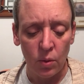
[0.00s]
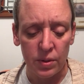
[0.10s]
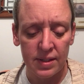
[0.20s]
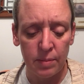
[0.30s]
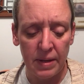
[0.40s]

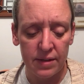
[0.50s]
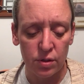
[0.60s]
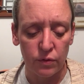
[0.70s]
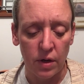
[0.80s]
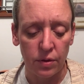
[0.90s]
When Zen passed
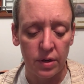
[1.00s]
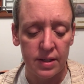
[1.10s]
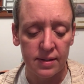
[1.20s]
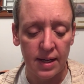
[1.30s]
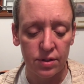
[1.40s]
her father, he
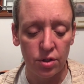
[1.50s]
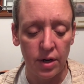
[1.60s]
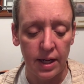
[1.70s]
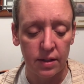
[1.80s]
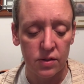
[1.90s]
snatched her
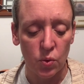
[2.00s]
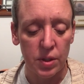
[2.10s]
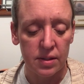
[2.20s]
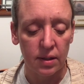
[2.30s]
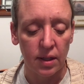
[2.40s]
hand and
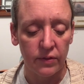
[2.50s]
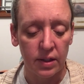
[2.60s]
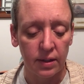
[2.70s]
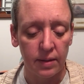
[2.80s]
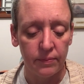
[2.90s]
squeezed it
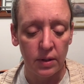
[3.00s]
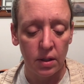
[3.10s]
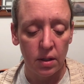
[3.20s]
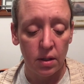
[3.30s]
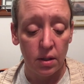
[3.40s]
lovingly.
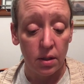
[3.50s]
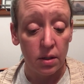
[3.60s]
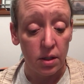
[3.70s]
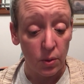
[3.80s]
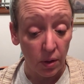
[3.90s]

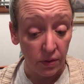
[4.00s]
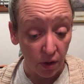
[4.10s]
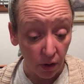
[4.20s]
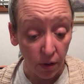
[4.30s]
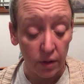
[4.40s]
You are the
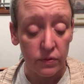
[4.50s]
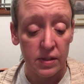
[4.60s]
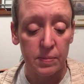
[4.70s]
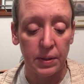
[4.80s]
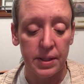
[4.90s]
heart of
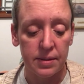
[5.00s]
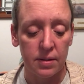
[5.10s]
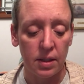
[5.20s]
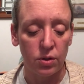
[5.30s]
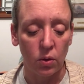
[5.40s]
this place,
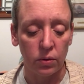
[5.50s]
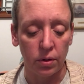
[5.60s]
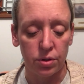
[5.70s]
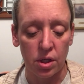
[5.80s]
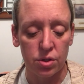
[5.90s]
he told
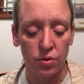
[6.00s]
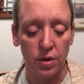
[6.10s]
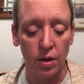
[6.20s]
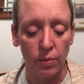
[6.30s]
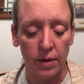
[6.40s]
her,
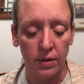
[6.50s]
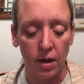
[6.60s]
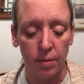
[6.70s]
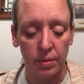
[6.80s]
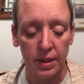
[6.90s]
gesturing around the
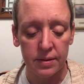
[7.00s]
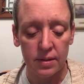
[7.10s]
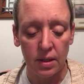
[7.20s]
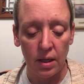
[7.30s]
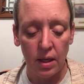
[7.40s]

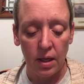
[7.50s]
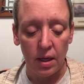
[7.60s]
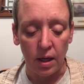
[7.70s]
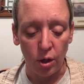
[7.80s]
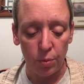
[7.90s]
complex.
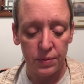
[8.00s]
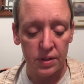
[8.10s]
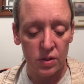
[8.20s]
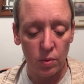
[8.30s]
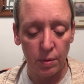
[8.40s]
I hope
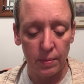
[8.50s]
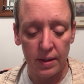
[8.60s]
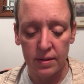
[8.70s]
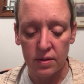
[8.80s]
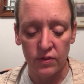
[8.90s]
this swimmer
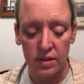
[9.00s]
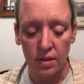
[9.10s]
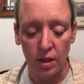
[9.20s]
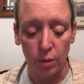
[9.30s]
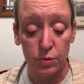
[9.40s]
man's
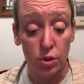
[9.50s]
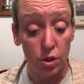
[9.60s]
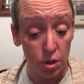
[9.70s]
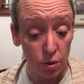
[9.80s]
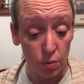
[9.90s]
visit helps
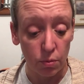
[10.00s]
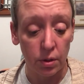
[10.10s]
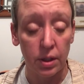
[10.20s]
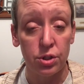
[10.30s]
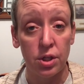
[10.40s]
you
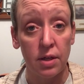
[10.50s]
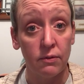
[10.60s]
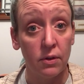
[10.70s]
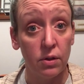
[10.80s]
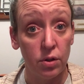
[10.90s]
achieve
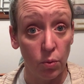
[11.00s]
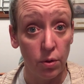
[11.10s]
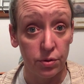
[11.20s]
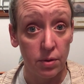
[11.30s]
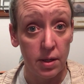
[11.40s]

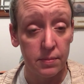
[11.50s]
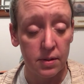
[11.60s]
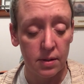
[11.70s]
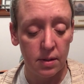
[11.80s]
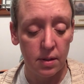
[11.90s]
your dreams.